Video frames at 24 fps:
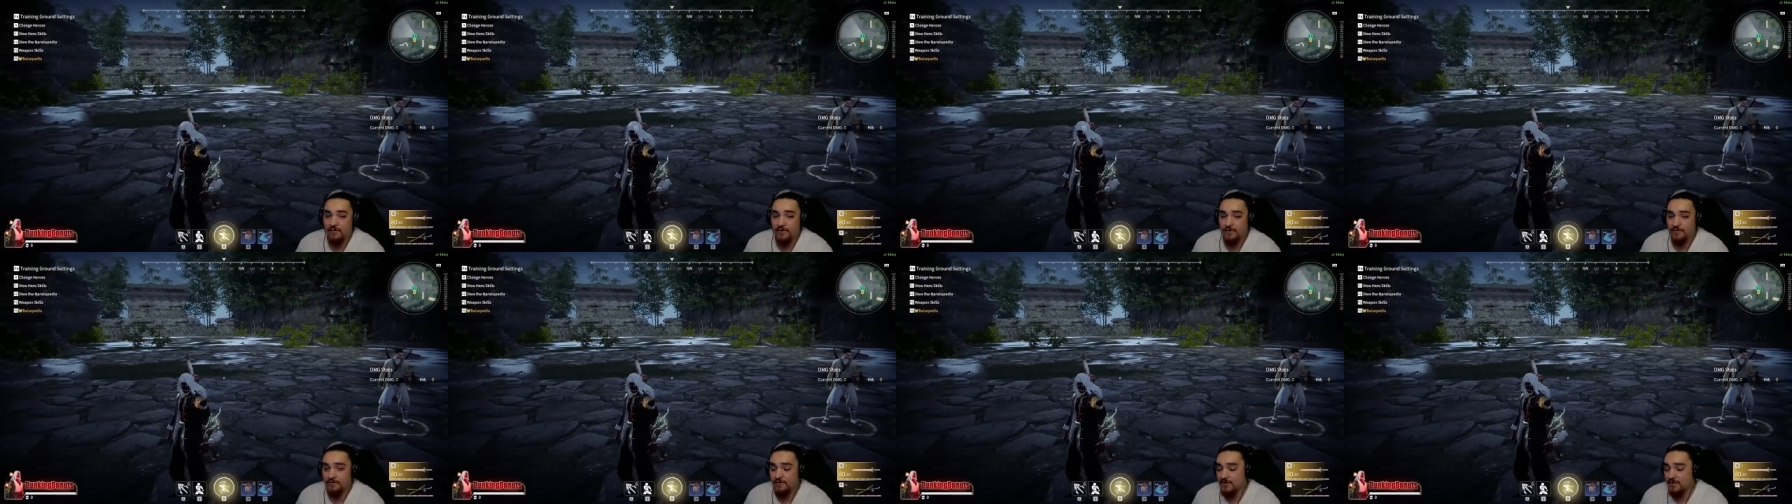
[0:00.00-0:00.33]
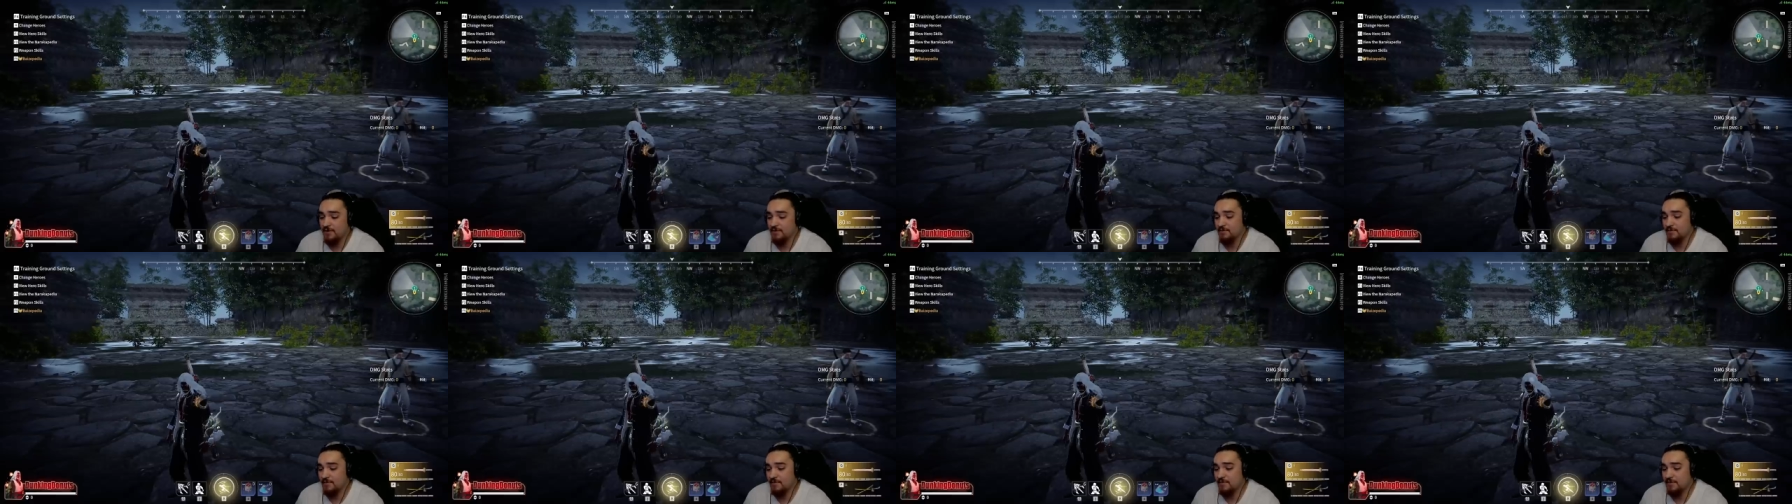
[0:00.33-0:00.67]
on your
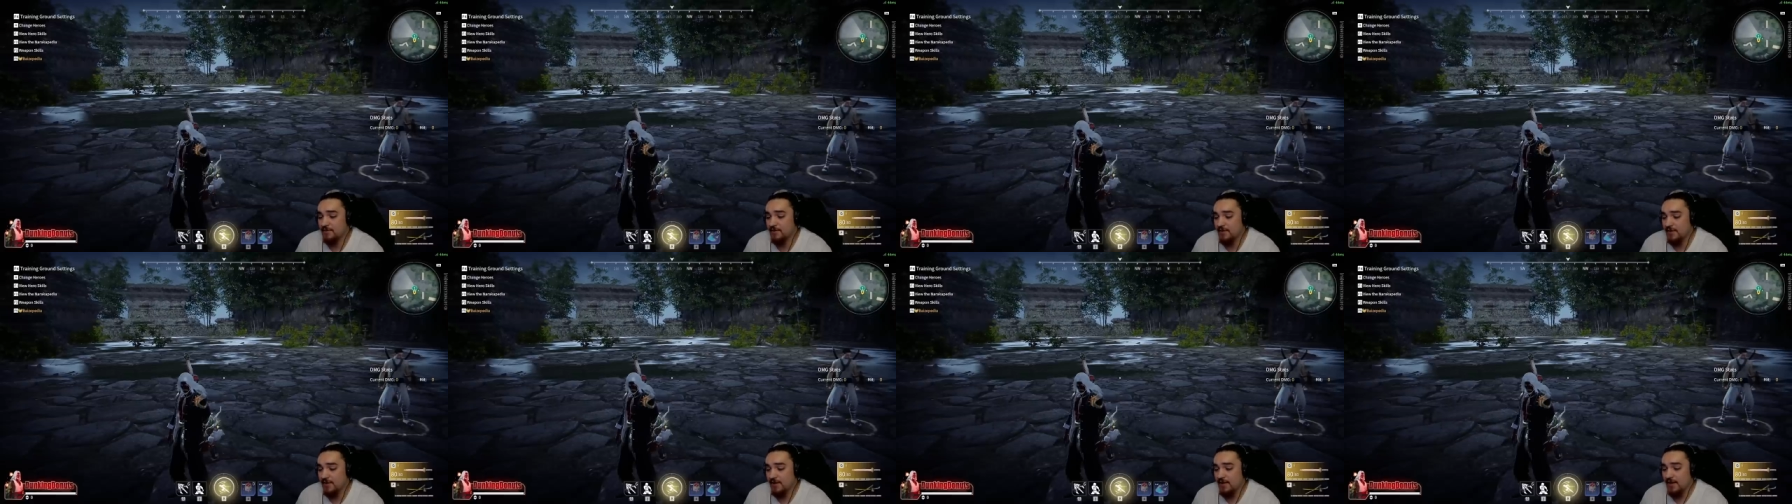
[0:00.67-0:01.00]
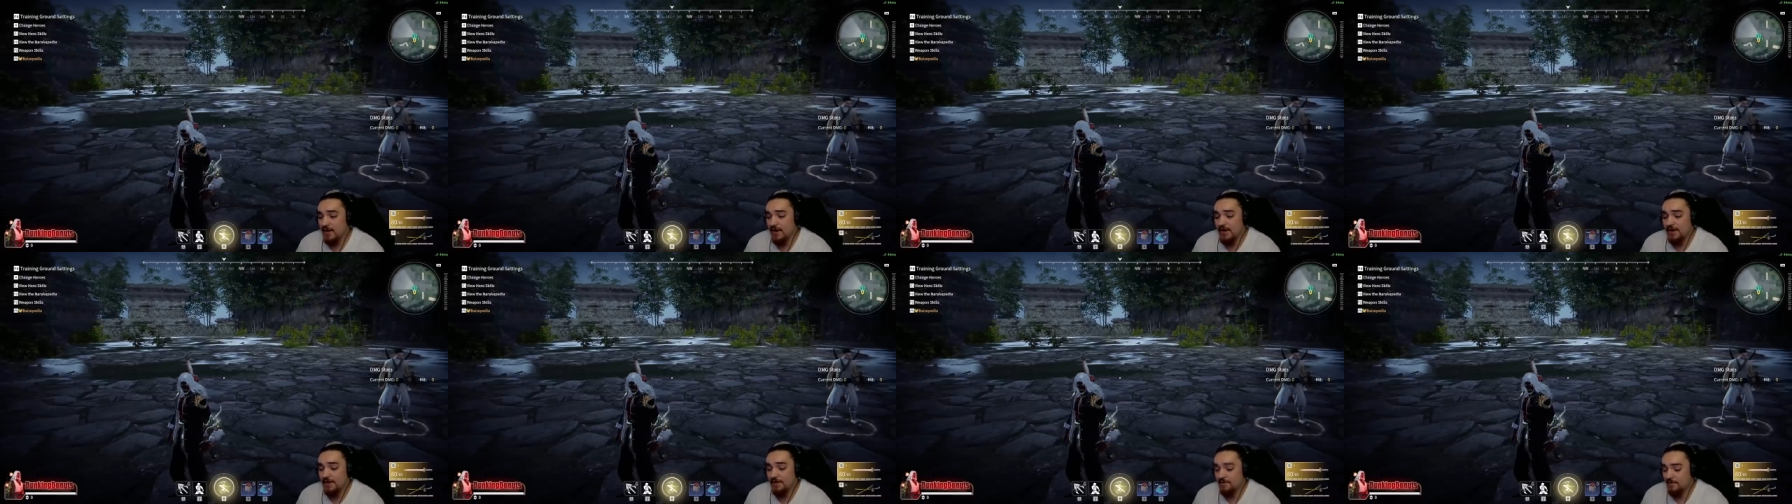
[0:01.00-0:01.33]
keyboard
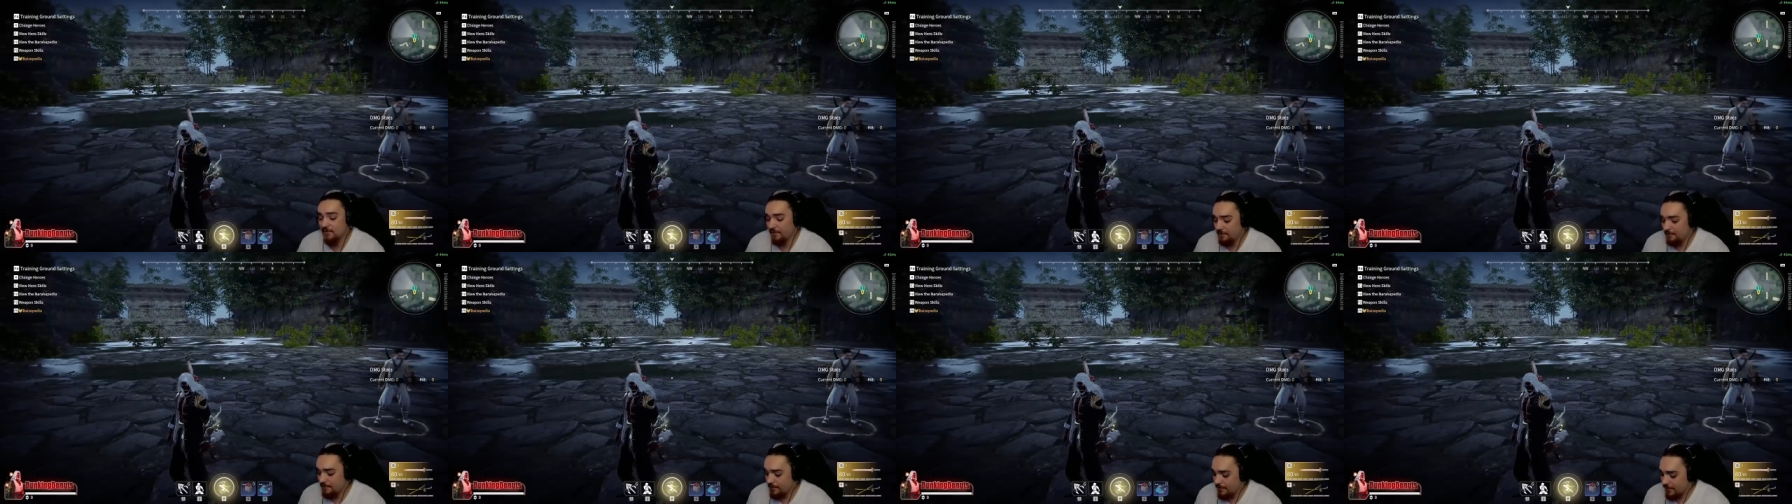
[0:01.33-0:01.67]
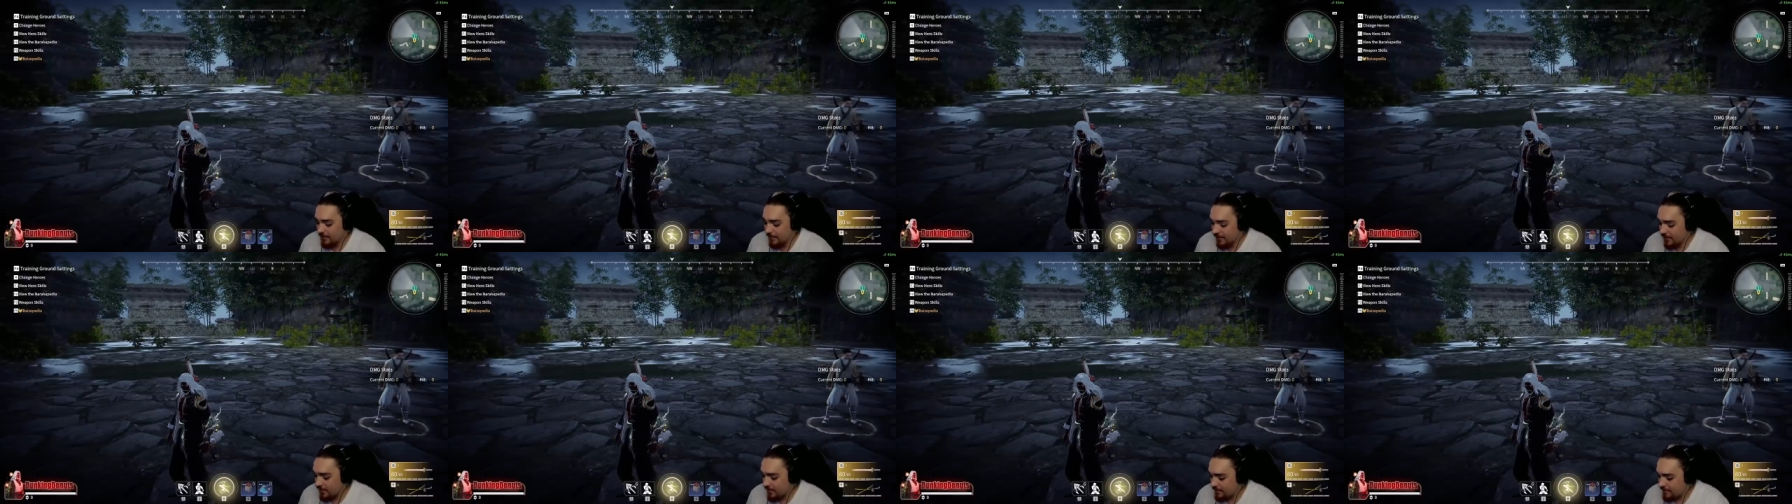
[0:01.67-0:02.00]
and it will
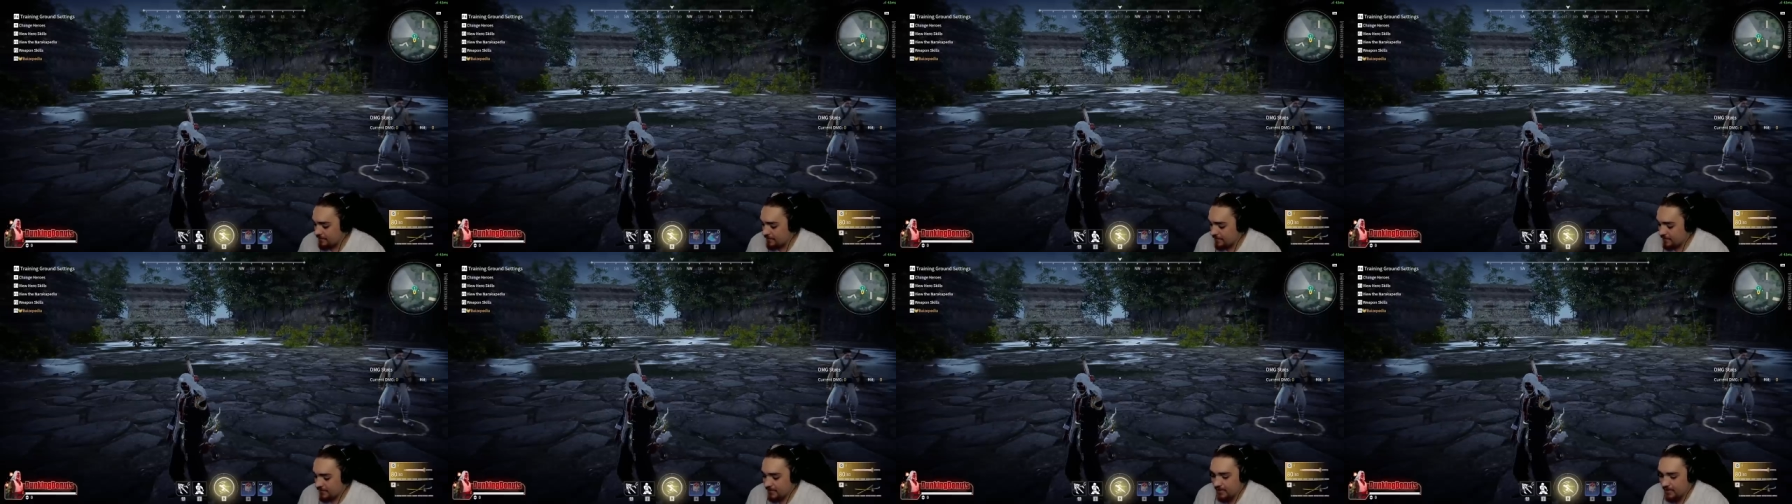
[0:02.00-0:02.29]
bring up